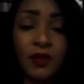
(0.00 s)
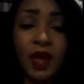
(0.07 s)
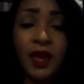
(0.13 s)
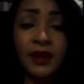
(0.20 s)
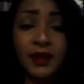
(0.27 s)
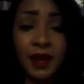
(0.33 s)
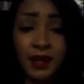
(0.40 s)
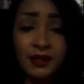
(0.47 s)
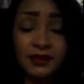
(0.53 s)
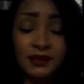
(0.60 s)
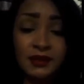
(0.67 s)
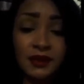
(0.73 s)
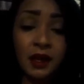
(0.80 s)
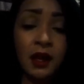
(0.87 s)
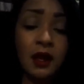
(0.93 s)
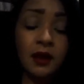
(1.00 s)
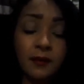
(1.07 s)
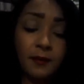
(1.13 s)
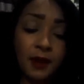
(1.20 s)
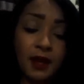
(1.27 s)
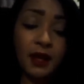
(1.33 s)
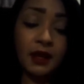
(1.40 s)
and yes,
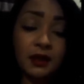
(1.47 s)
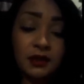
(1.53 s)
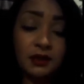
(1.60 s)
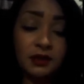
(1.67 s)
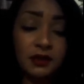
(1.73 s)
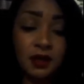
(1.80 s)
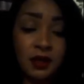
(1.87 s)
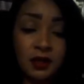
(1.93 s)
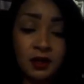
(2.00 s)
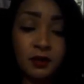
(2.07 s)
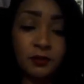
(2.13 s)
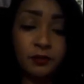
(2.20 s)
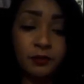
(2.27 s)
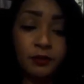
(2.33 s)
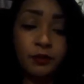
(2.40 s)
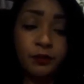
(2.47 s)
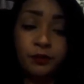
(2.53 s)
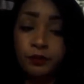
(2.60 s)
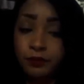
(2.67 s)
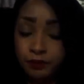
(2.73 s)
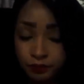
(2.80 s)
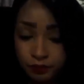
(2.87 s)
my um
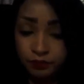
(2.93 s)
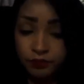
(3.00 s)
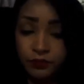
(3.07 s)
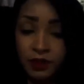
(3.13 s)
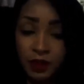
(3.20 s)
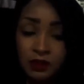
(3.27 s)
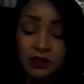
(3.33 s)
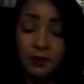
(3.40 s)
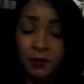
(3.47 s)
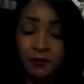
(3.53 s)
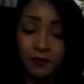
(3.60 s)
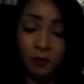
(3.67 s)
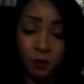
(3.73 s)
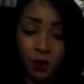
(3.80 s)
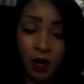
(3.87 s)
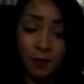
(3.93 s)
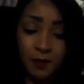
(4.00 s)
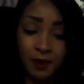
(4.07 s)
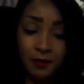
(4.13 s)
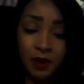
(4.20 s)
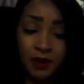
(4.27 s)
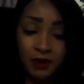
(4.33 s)
they some of them were at
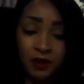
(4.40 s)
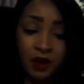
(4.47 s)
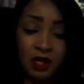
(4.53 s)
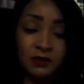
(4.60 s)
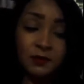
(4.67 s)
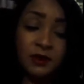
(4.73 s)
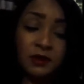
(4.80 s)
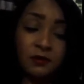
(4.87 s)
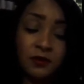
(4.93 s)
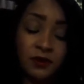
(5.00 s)
my in-laws but then